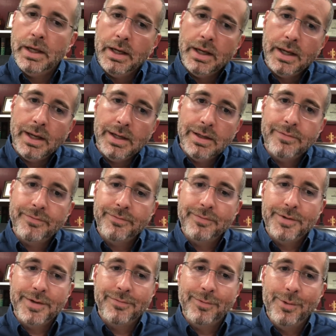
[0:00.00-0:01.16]
And
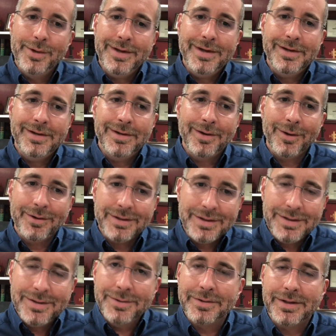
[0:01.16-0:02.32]
if we are
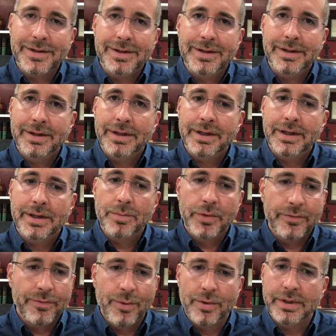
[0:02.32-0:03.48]
yielded
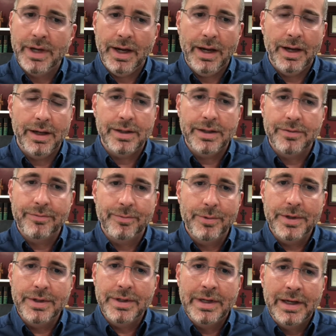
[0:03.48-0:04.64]
before God, if
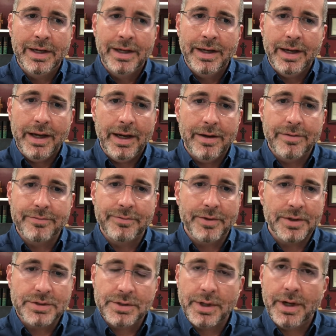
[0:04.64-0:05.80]
we have a
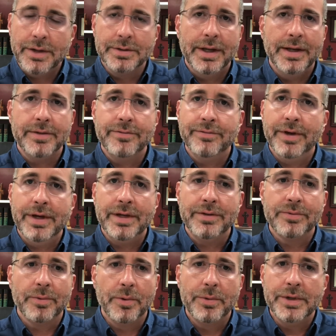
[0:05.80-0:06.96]
childlike faith
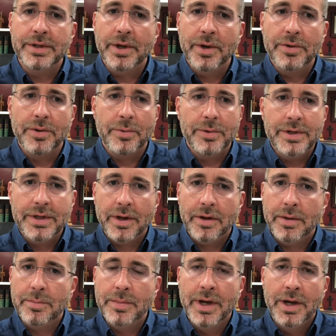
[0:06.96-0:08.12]
where we know that we
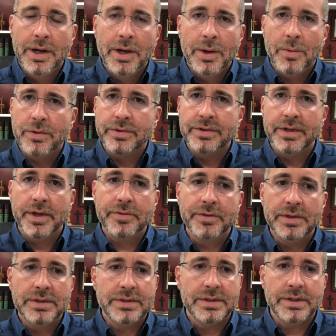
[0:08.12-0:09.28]
come with
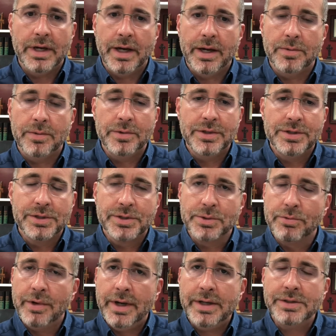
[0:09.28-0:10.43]
nothing to God just
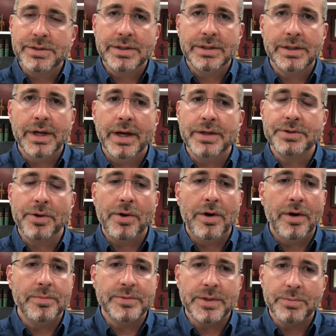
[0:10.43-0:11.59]
rest in God's
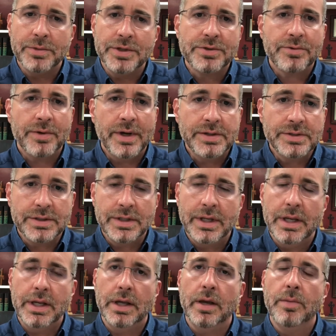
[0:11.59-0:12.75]
arms and we trust in
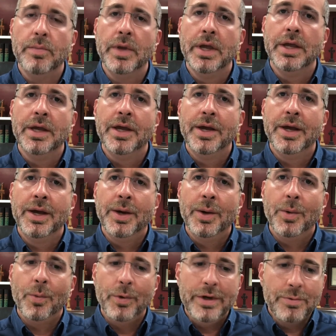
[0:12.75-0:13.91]
Him,
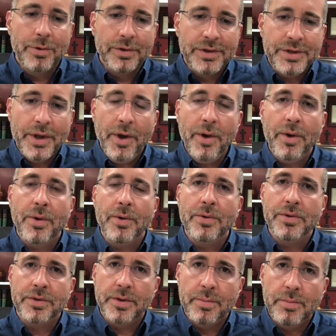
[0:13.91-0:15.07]
we will know
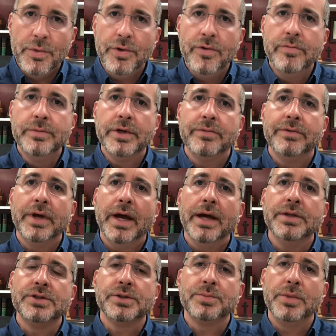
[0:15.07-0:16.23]
the movement of
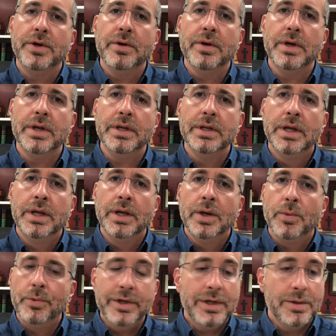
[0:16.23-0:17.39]
God's Spirit.
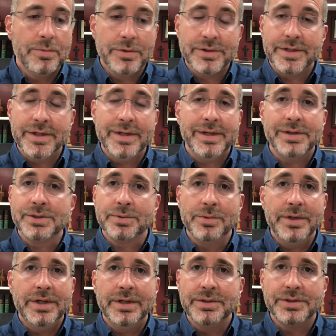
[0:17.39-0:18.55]
We can resist, we
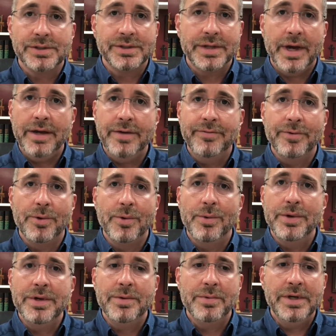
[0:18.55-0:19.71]
can stifle,
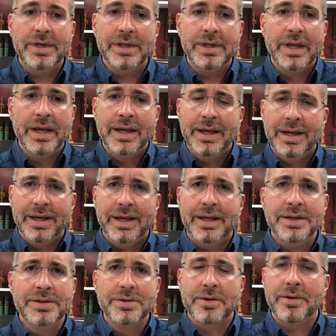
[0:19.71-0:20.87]
we can
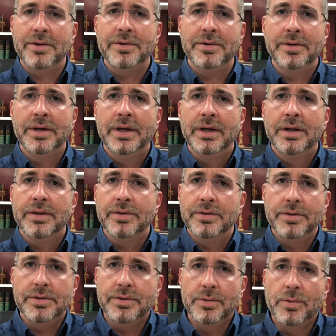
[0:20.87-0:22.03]
hinder
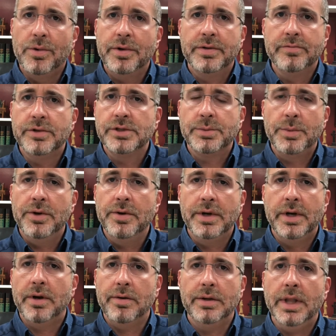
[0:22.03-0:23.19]
the work of the Spirit in
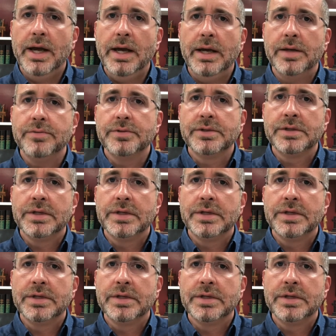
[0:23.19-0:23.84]
our lives.